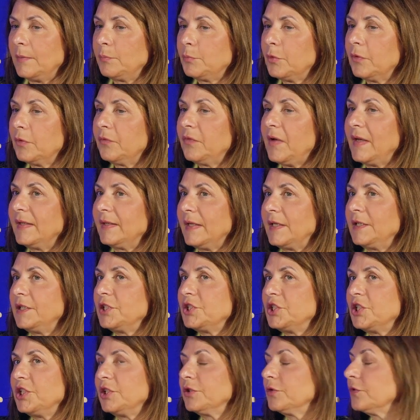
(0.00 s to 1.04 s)
provide
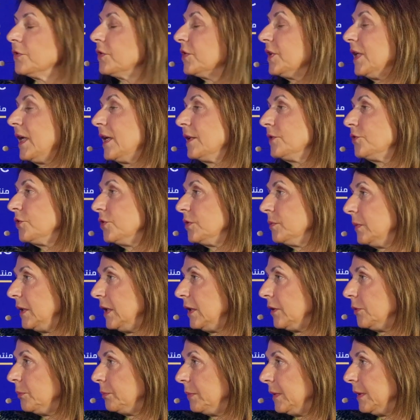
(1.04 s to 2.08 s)
energy to 300
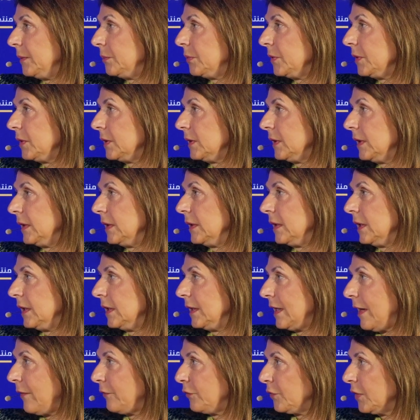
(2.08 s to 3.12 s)
million people
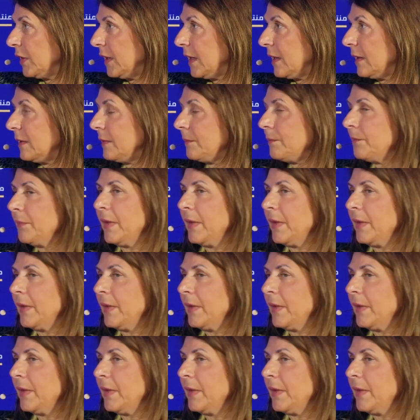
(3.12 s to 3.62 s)
in Africa.